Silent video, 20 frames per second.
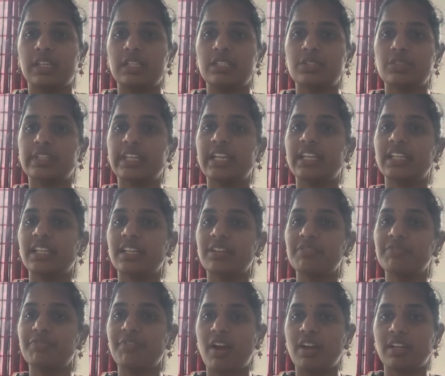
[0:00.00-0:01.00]
So
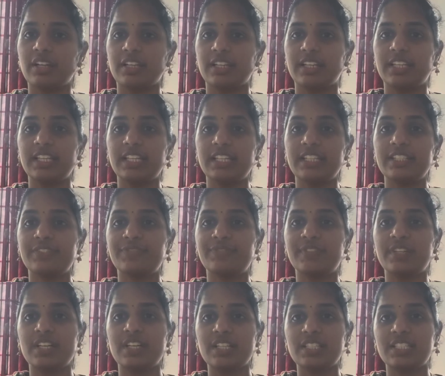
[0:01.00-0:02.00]
kingdom fungi is
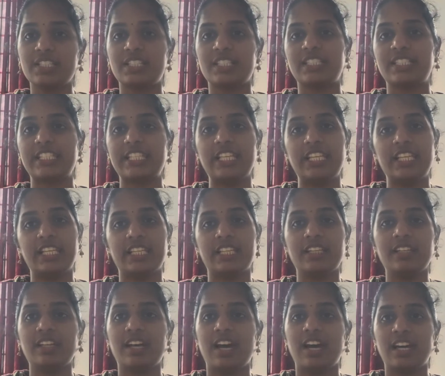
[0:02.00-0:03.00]
first seen
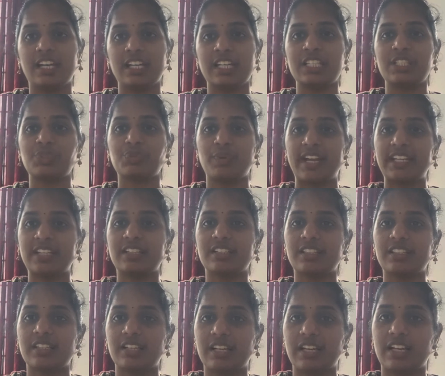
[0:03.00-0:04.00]
in RH
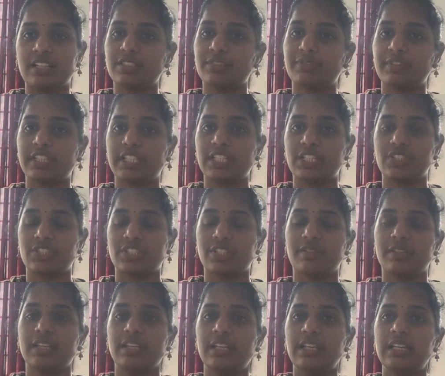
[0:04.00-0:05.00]
Whitaker classification.